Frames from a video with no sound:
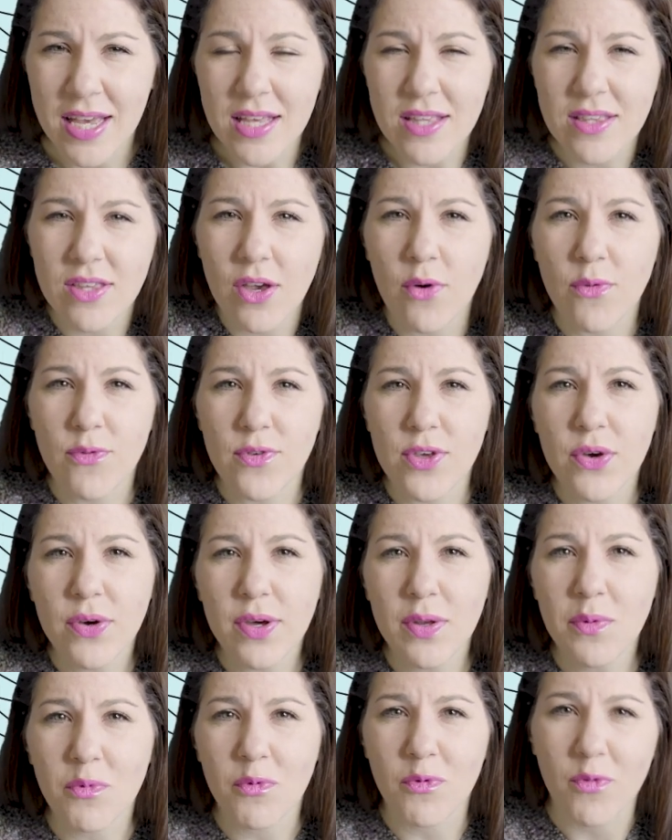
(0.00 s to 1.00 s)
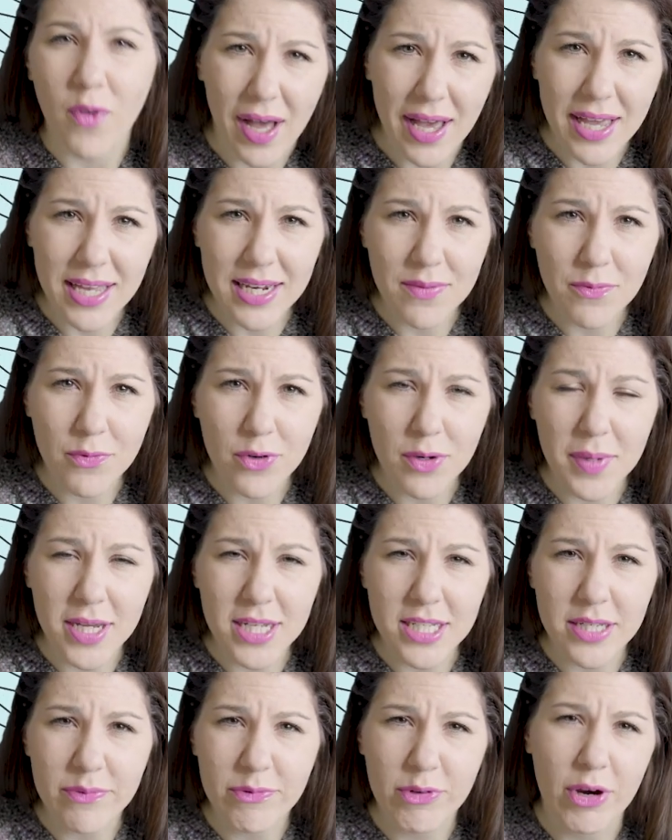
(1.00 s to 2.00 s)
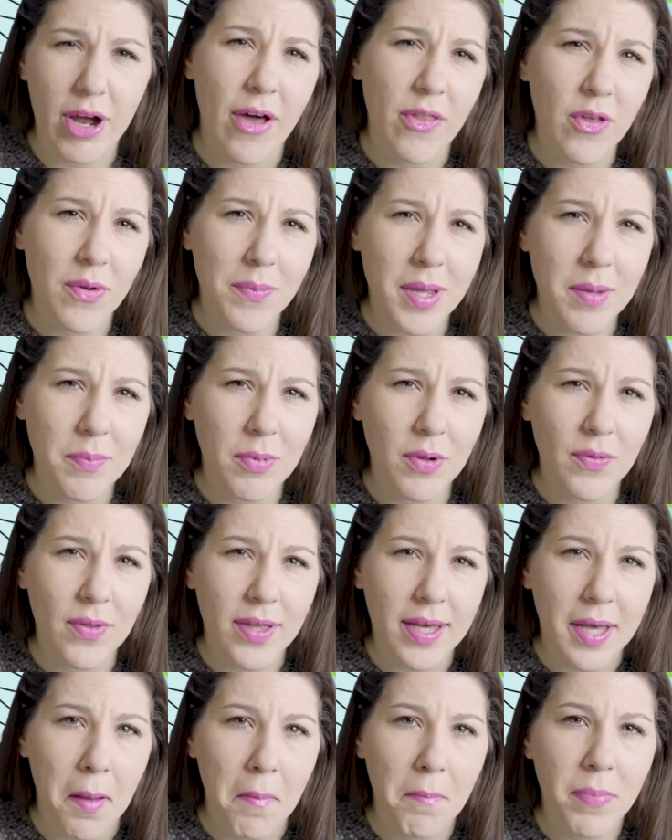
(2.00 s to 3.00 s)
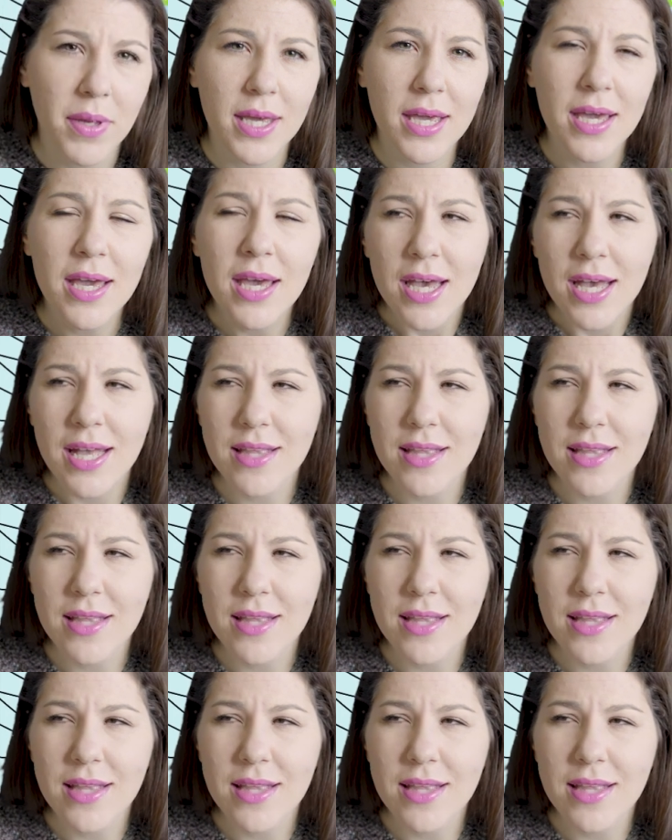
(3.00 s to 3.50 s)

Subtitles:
So if you can find information for other people in the company,